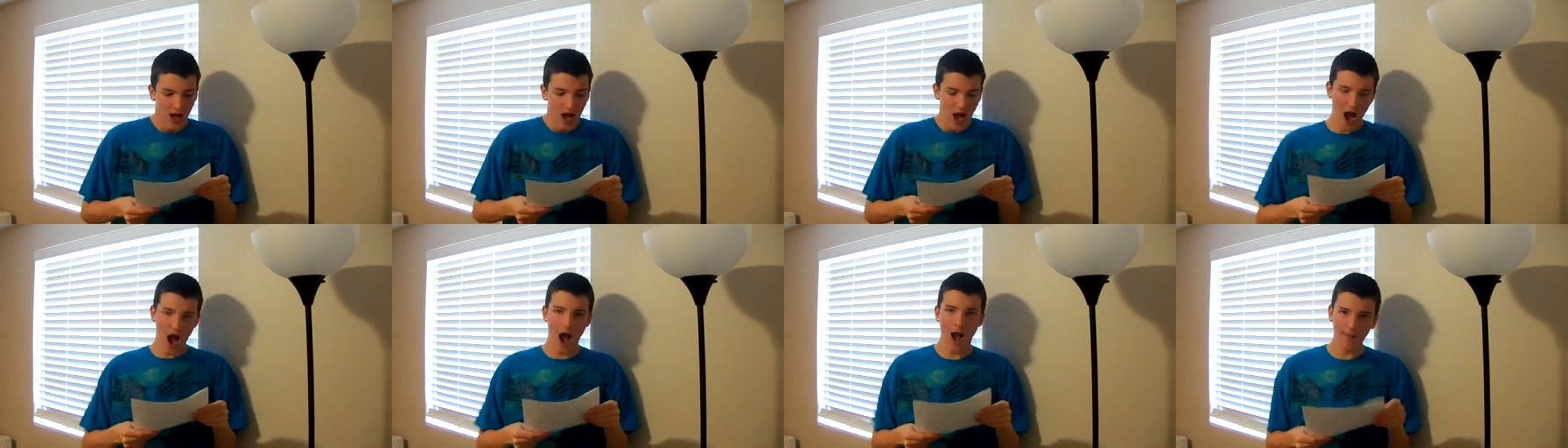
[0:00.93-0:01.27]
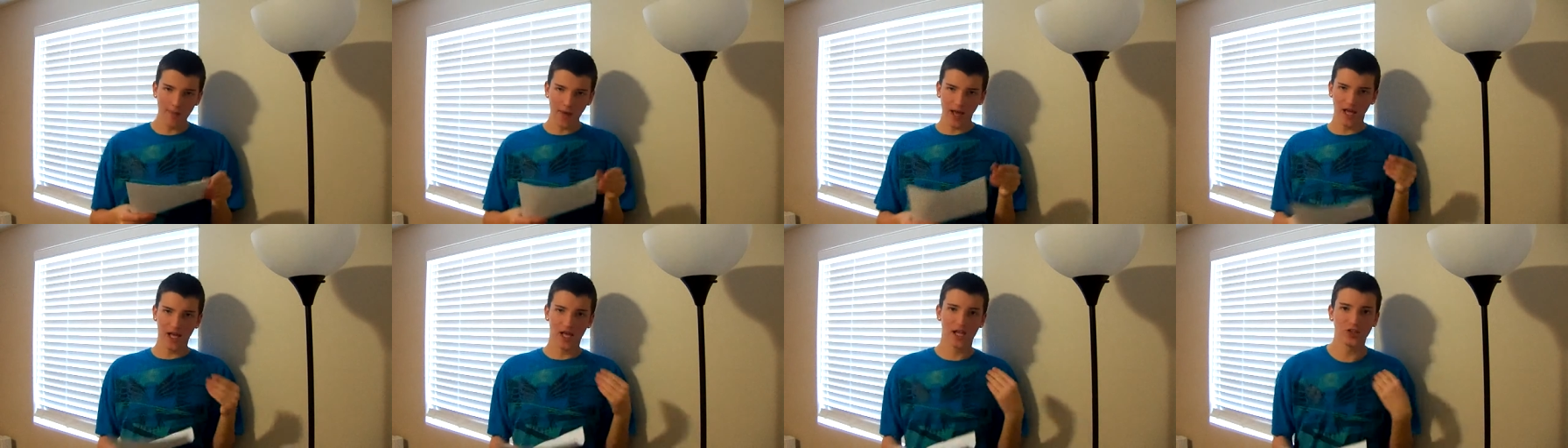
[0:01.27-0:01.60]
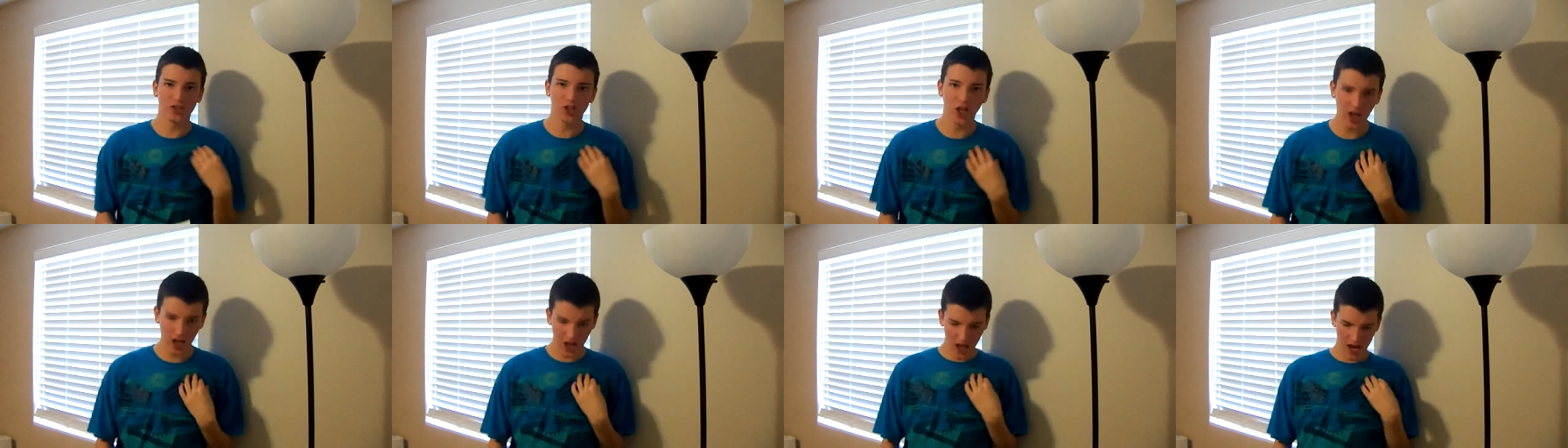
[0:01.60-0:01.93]
I'm
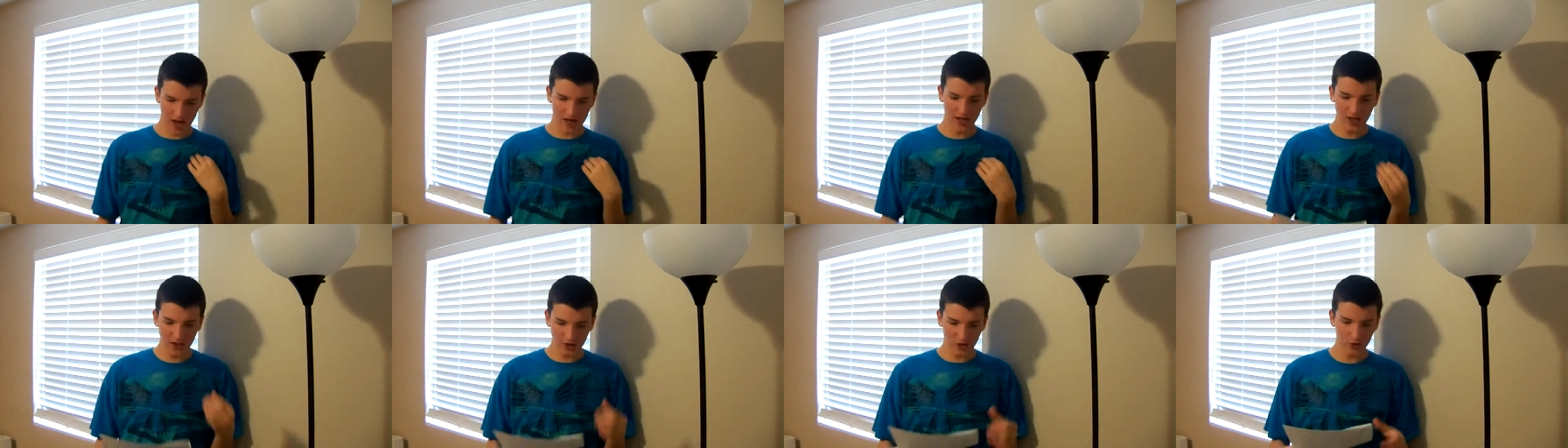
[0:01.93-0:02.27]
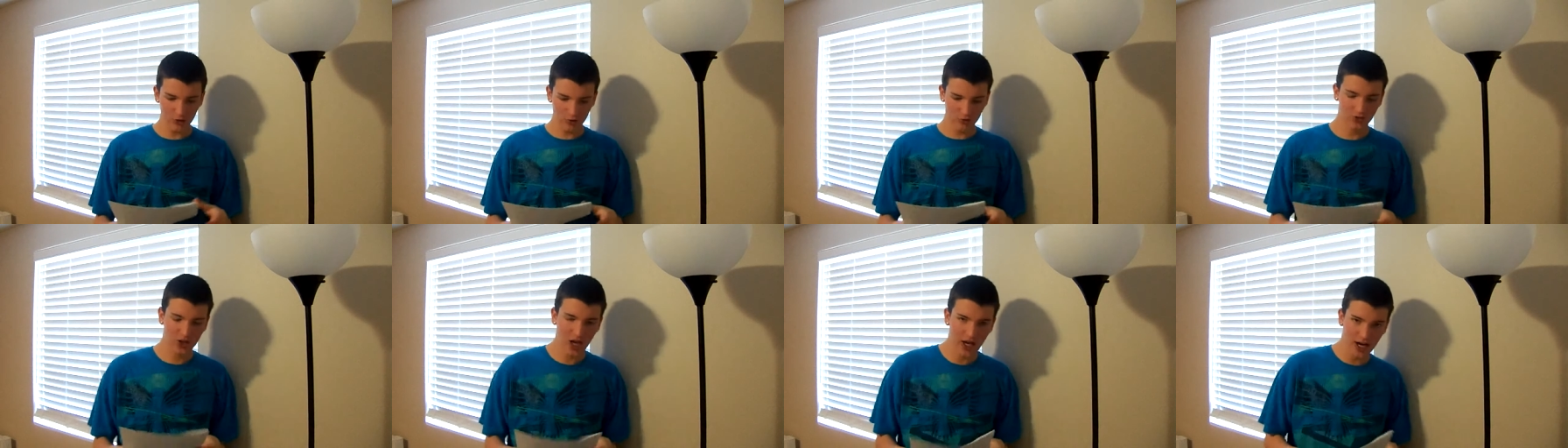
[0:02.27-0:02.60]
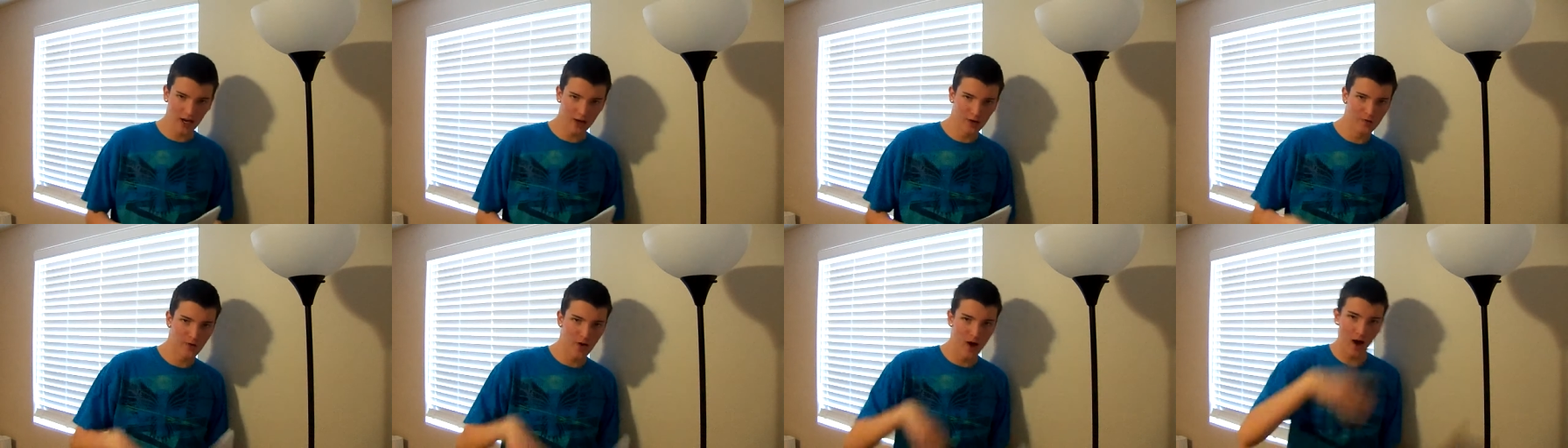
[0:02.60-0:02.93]
Angelina, you
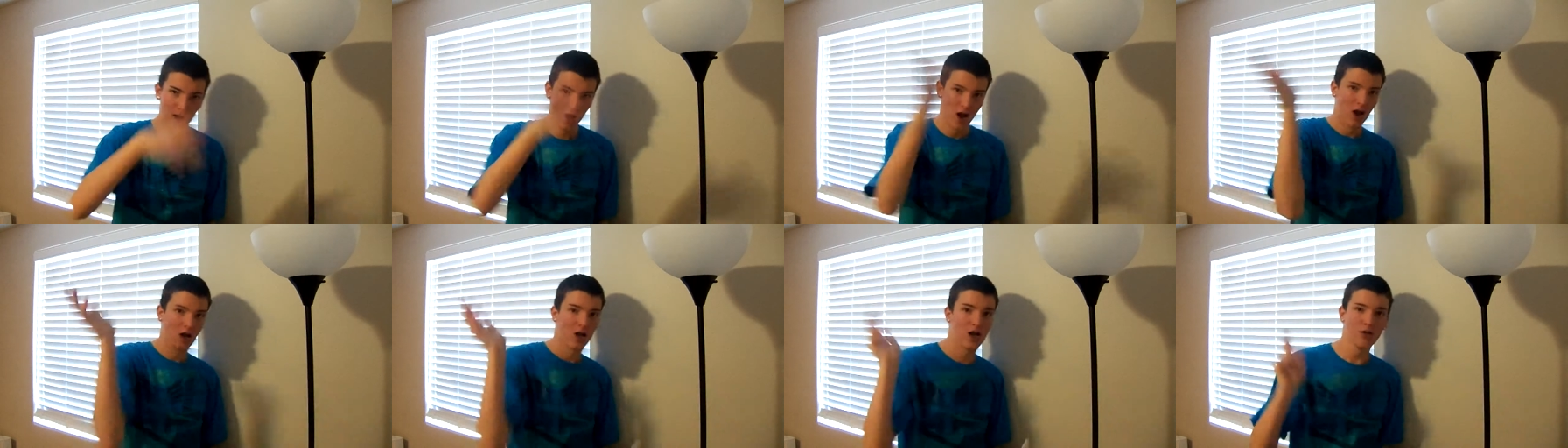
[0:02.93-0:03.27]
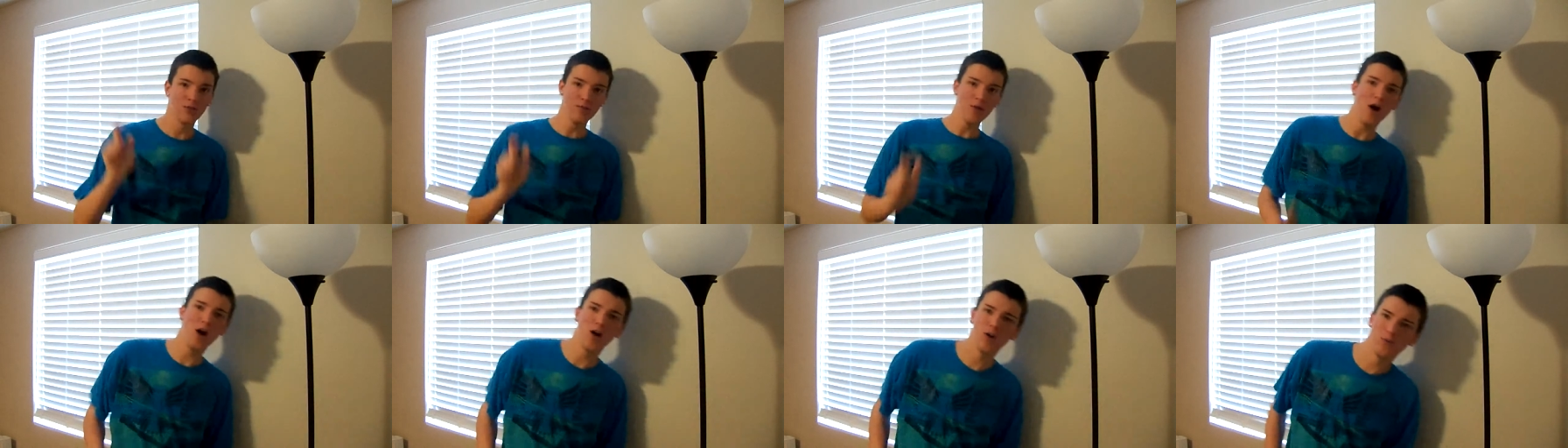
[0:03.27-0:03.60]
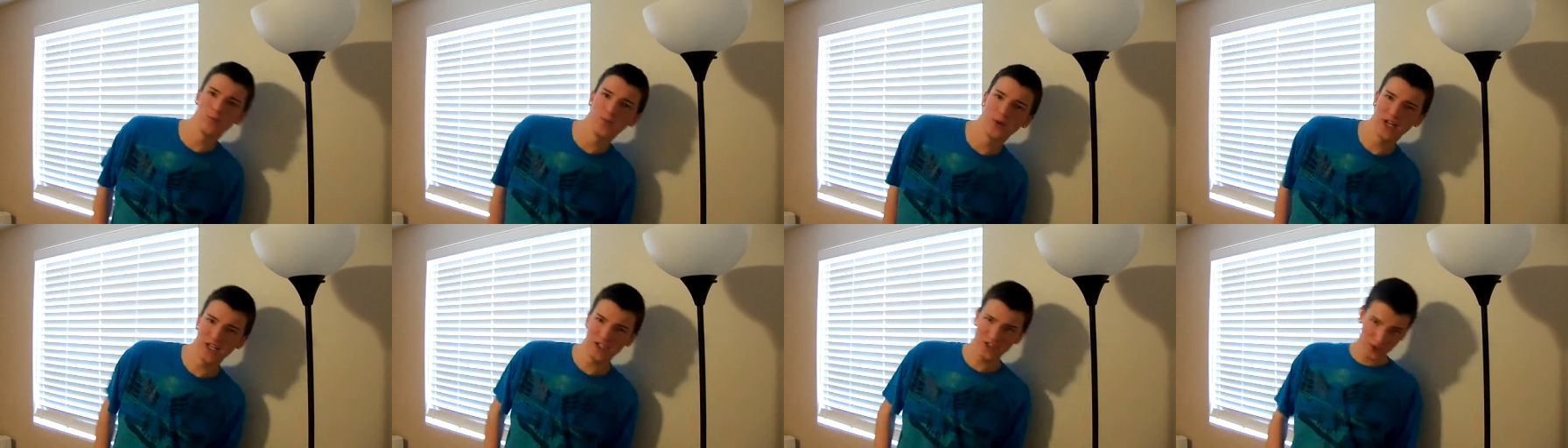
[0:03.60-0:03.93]
Jennifer. Come
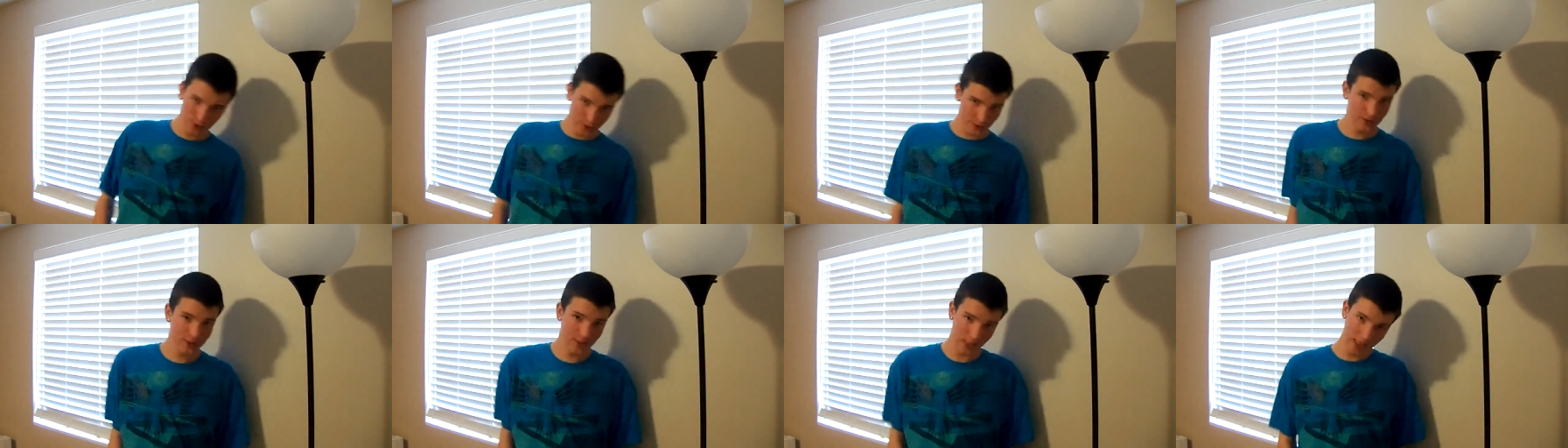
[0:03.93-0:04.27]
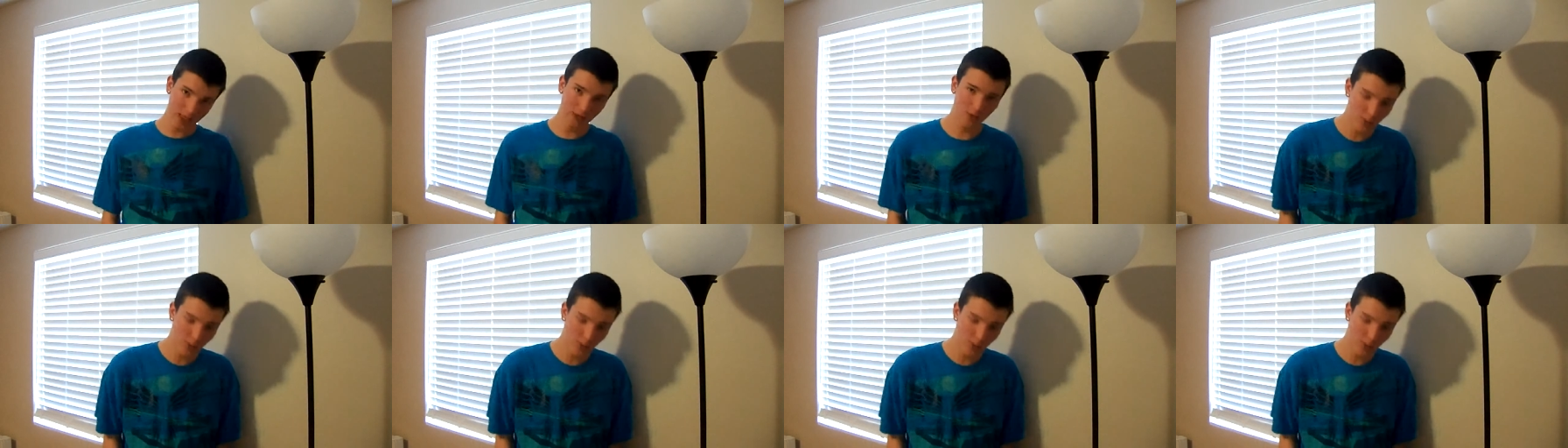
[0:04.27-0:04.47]
on, bitch, you see